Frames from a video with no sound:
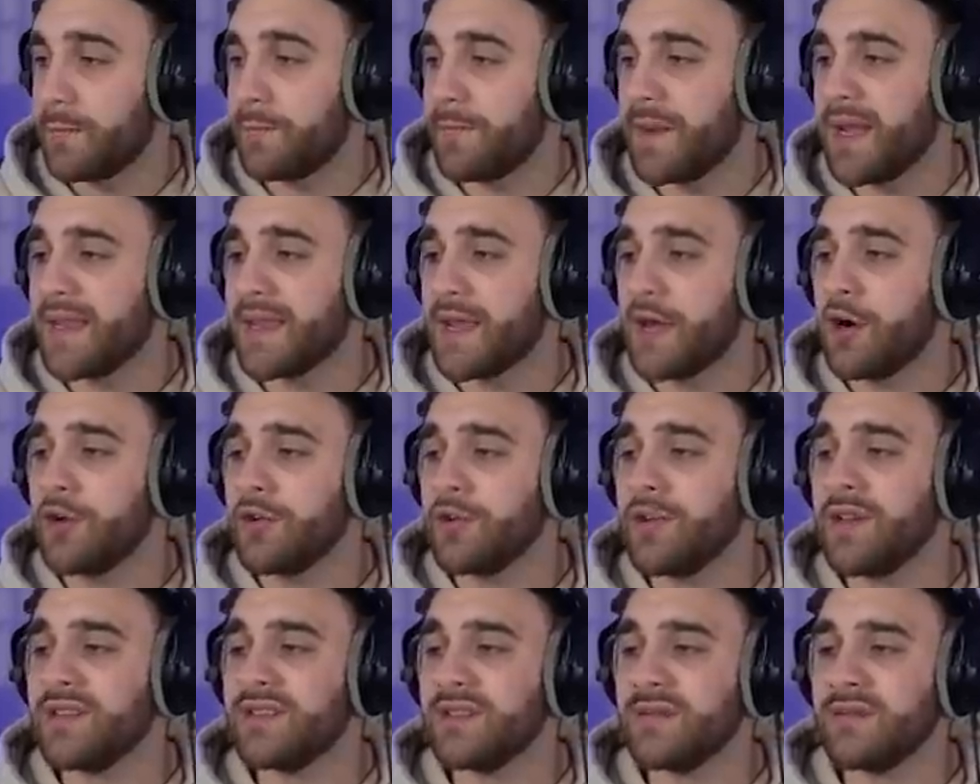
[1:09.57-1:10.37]
played
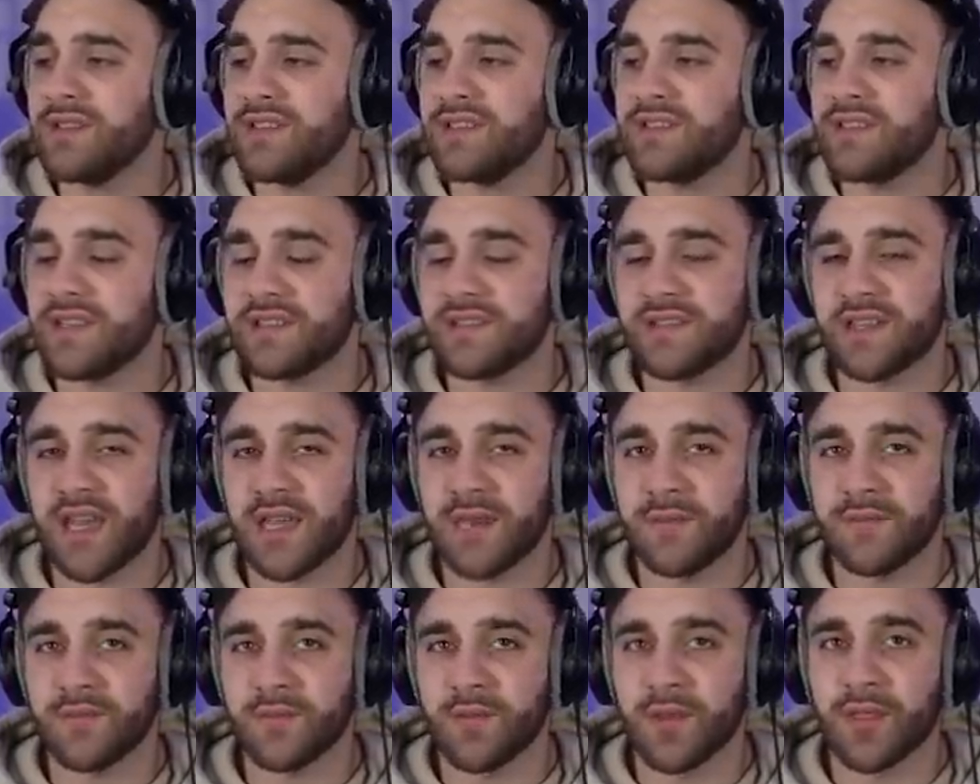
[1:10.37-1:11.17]
176
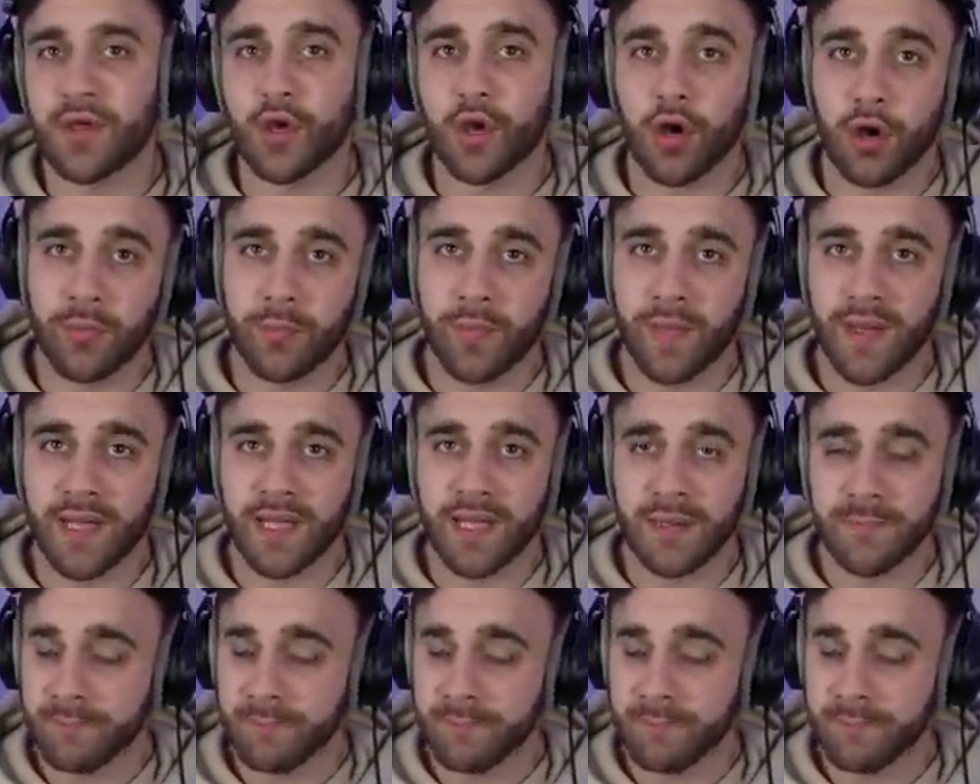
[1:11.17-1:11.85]
games with Kompany,